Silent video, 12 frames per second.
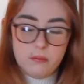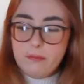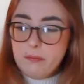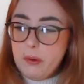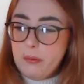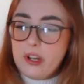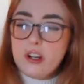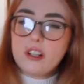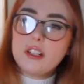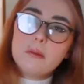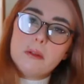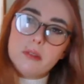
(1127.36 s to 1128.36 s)
But we are
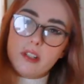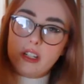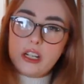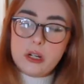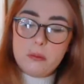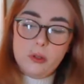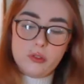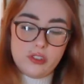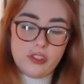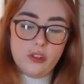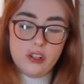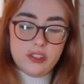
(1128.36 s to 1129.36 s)
gonna be putting caramel
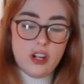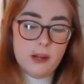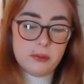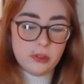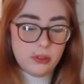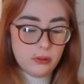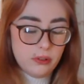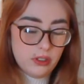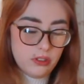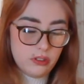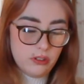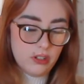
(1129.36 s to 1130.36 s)
drizzle on top, so I
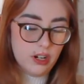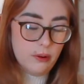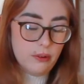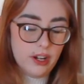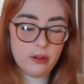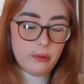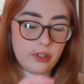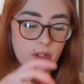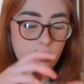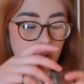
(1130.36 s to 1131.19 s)
don't wanna go